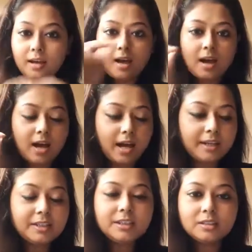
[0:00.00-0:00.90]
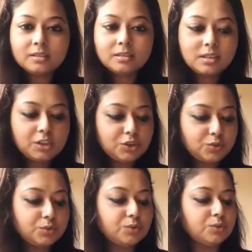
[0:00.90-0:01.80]
I need you
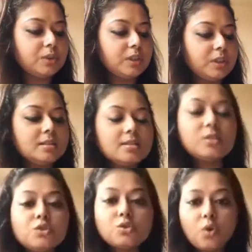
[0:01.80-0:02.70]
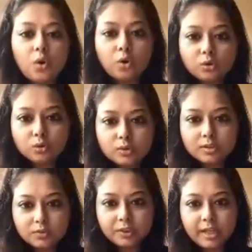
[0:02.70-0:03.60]
to do is draw those
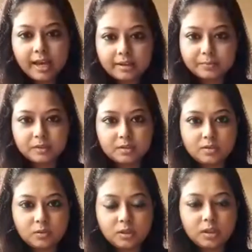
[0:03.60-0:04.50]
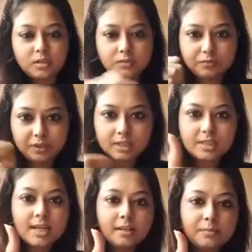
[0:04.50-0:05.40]
three animals. Okay, the
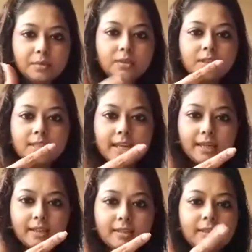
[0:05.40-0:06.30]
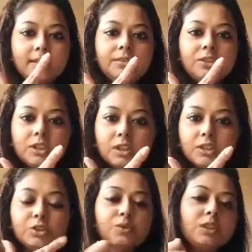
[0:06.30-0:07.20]
first animal, the second and the
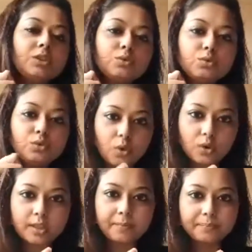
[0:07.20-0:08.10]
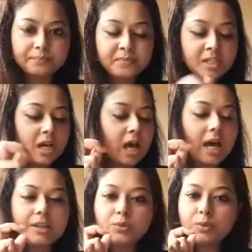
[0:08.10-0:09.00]
third, you need to draw them
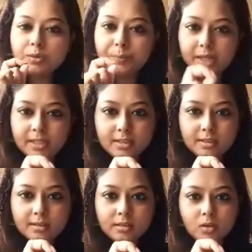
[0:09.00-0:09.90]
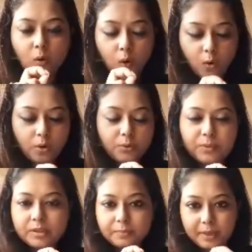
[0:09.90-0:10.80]
either with a pencil or
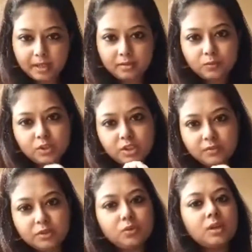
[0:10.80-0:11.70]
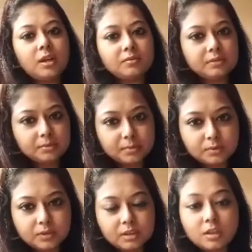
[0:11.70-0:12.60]
with a pen, whichever you are comfortable
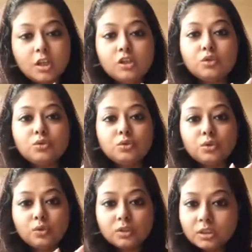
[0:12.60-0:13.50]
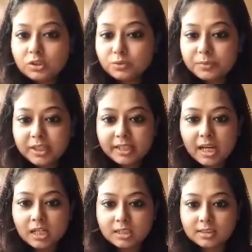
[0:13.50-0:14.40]
with. You don't need to be an
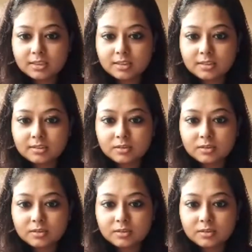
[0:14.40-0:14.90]
artist.